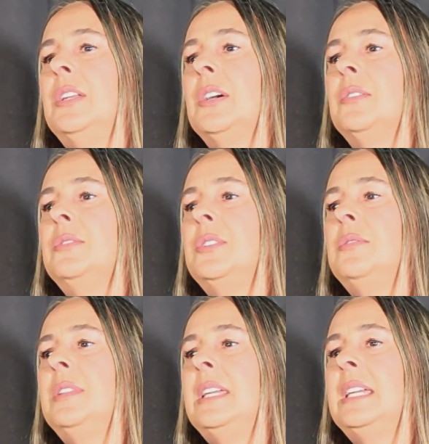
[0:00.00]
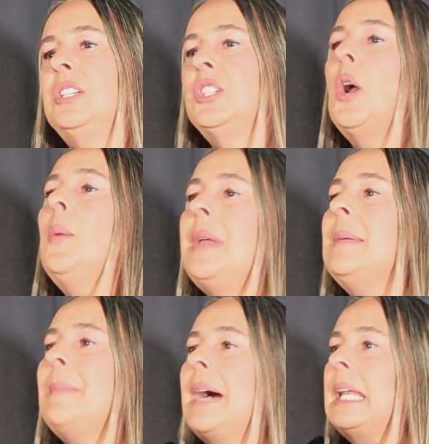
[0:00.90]
do the show me the
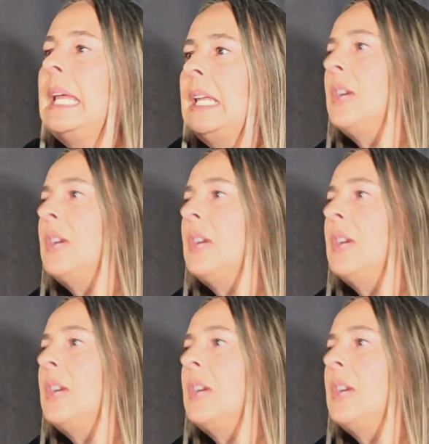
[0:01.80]
money. No, no,